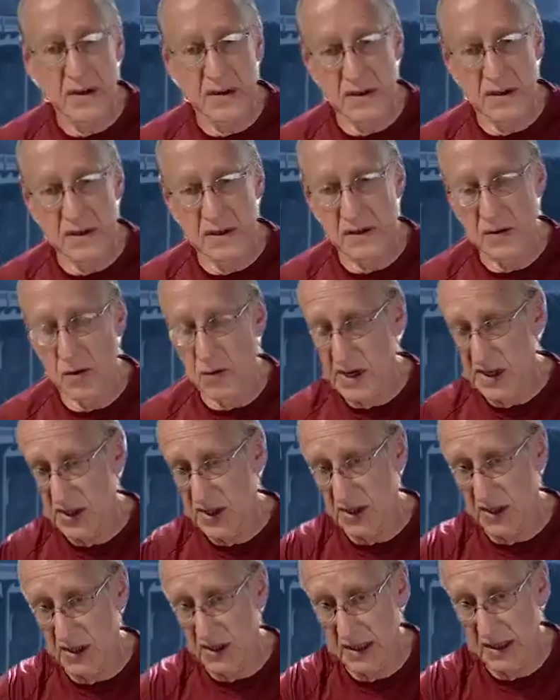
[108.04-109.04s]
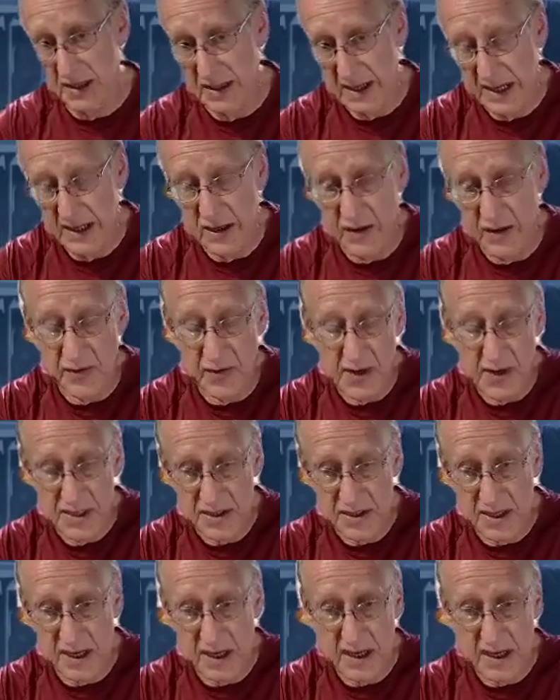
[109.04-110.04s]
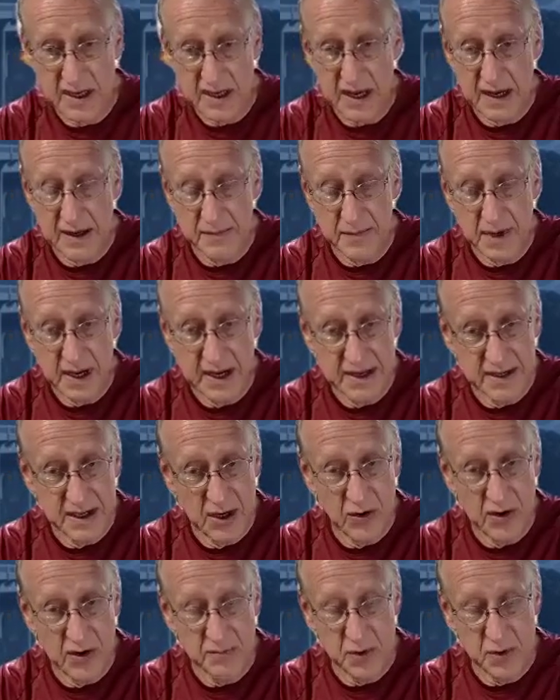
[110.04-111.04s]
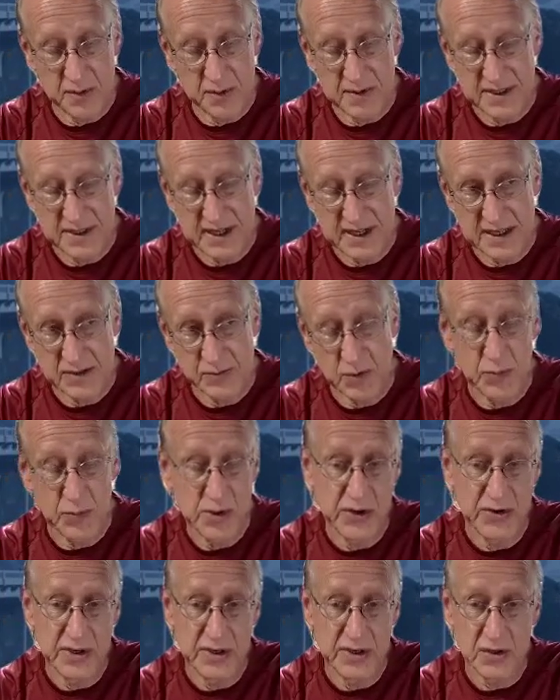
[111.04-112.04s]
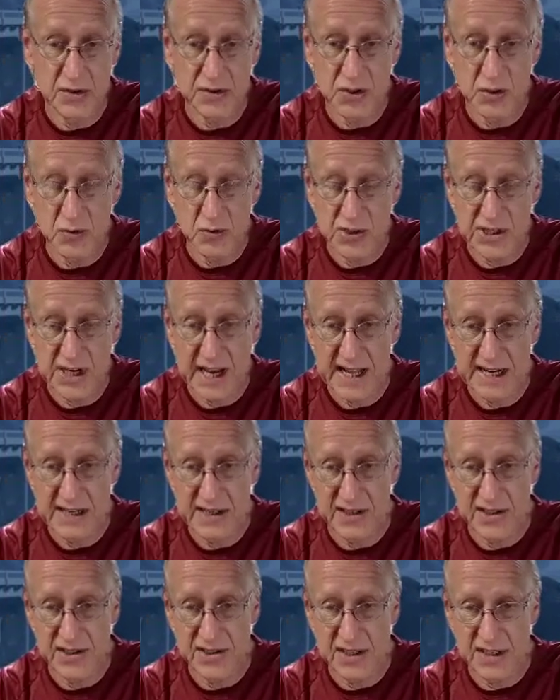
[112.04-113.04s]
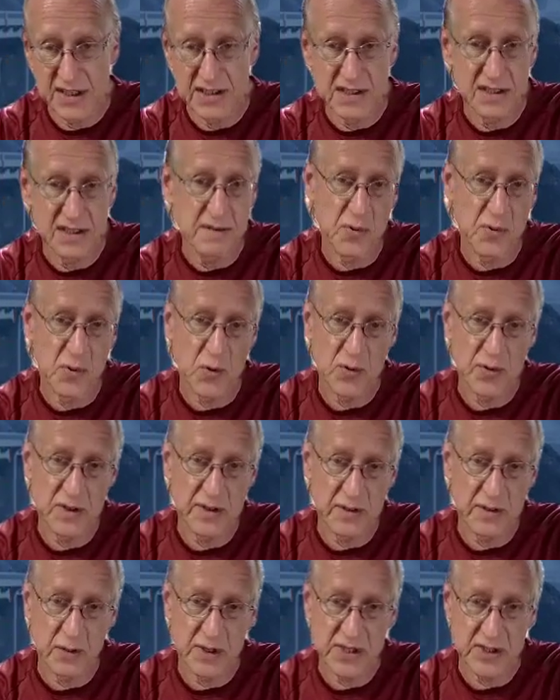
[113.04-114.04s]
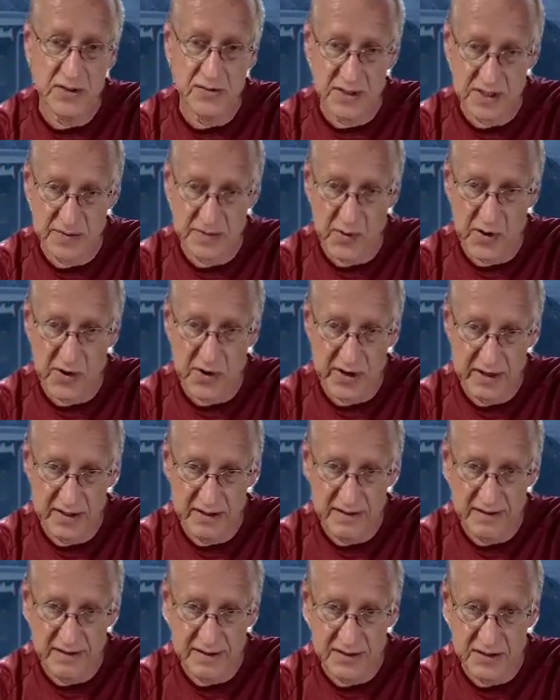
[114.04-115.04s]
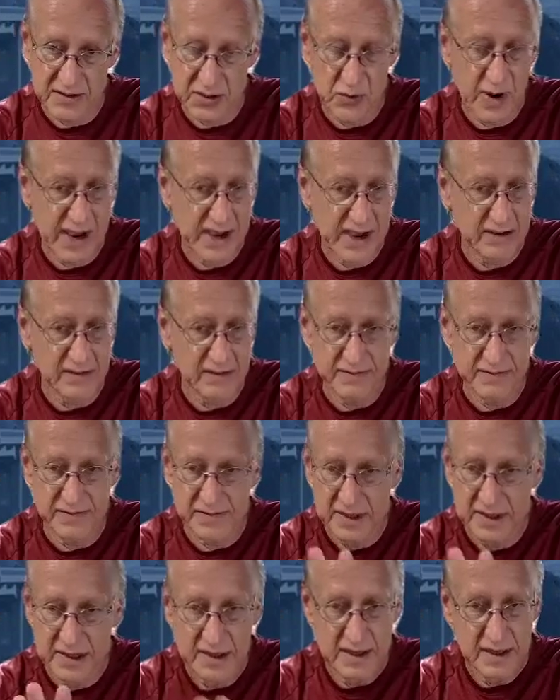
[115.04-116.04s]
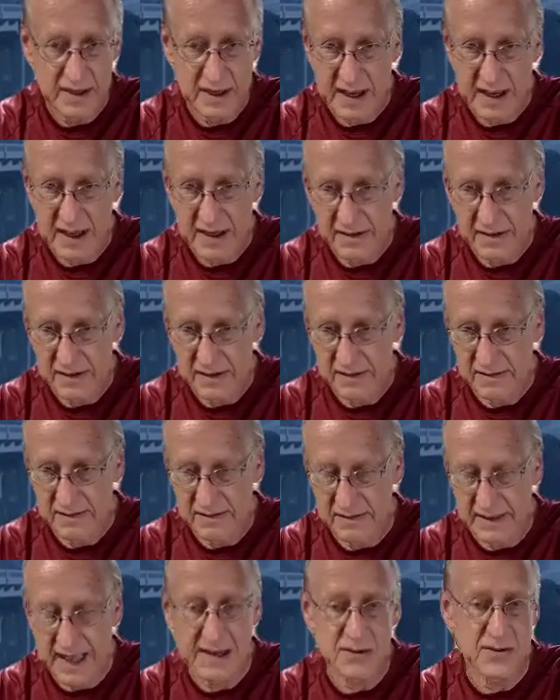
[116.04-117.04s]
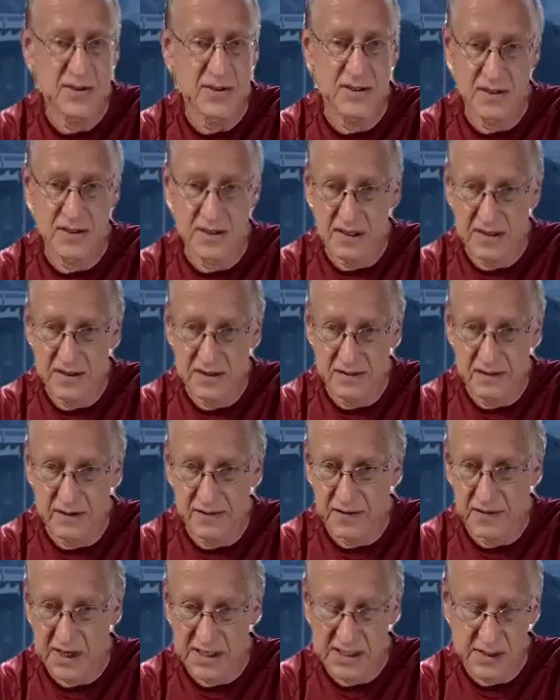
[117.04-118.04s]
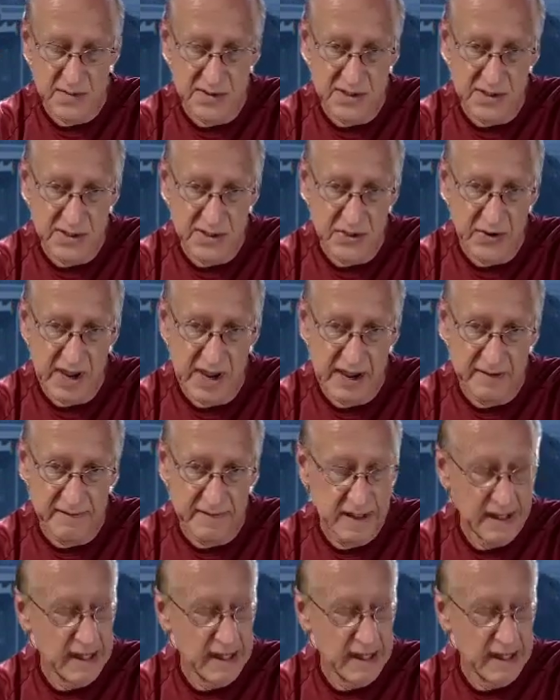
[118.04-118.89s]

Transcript: good question, and thank you for asking it. I know it probably sounds, well, we only got two challenges. Is it important to us to respond? Two out of thousands of customers that you have.